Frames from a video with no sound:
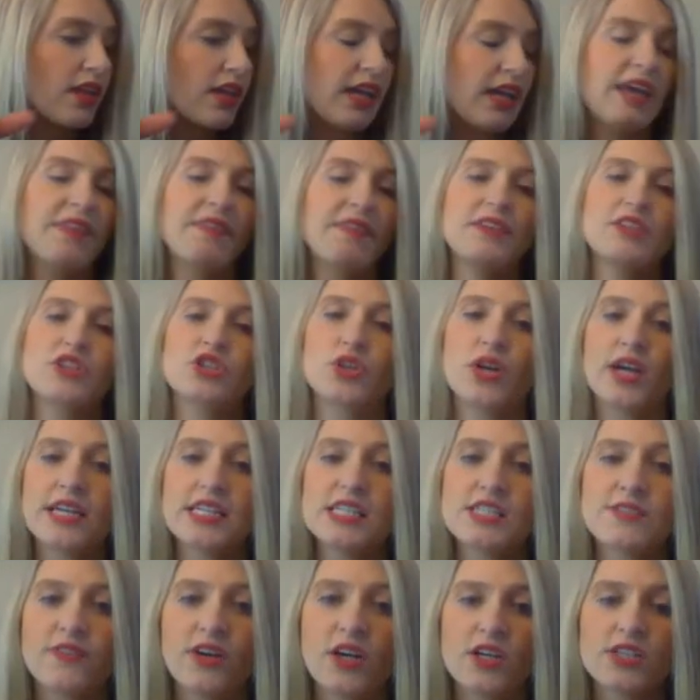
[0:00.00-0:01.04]
And the
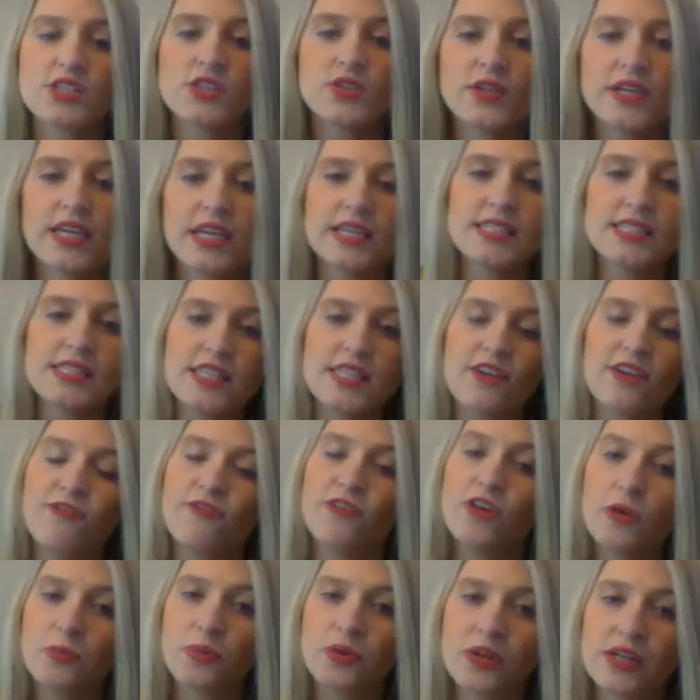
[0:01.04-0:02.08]
trace fossil is the
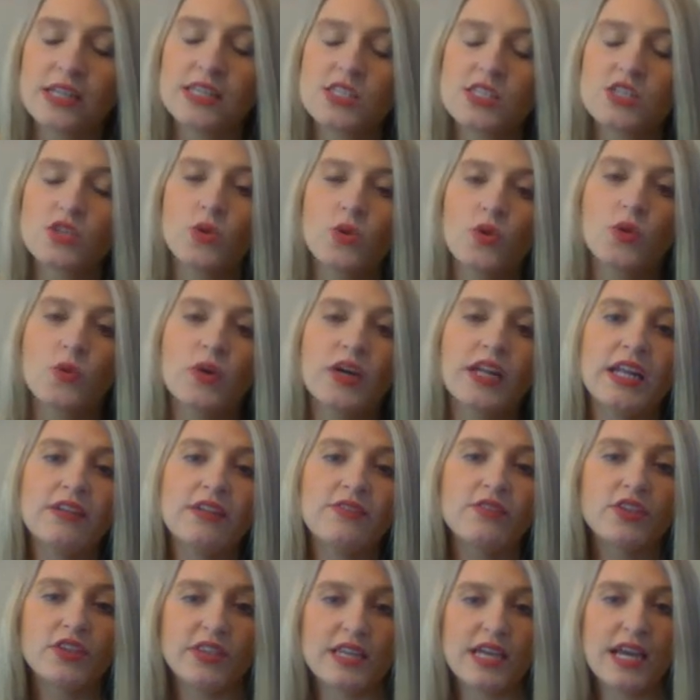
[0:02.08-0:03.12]
footprints or
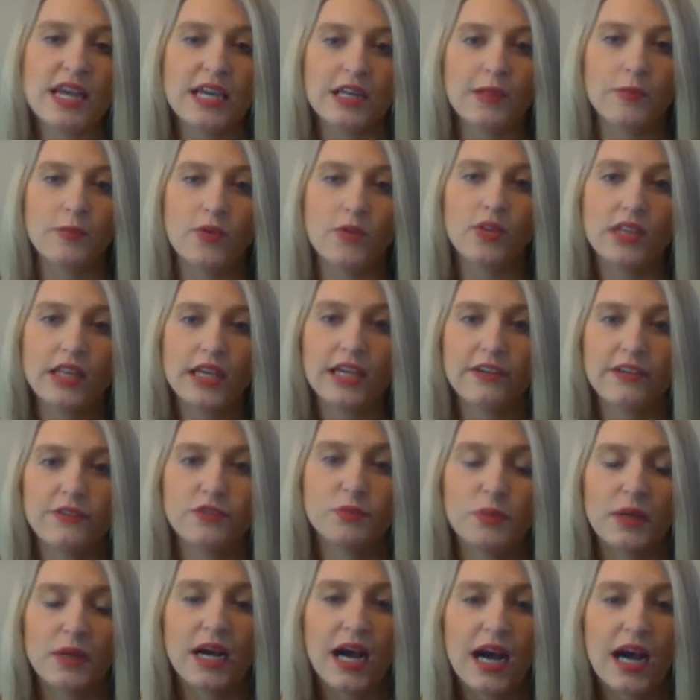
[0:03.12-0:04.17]
whatever the animal left
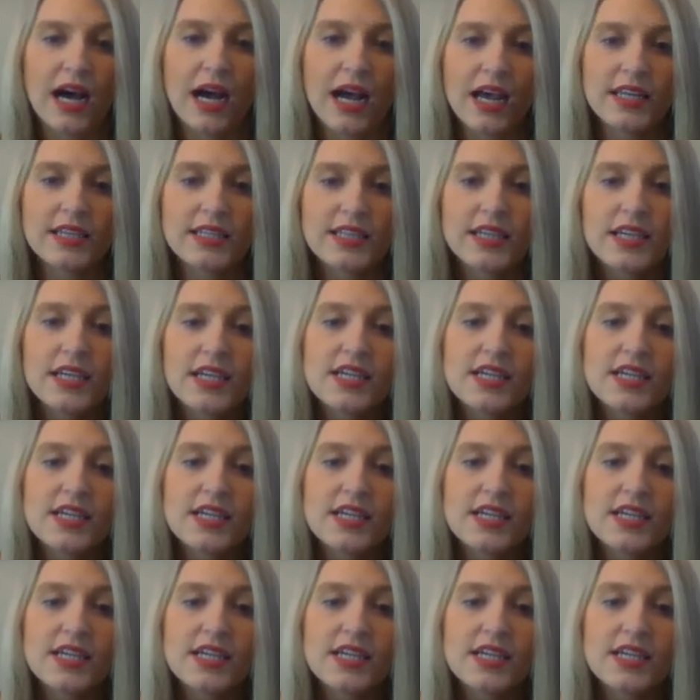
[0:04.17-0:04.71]
behind.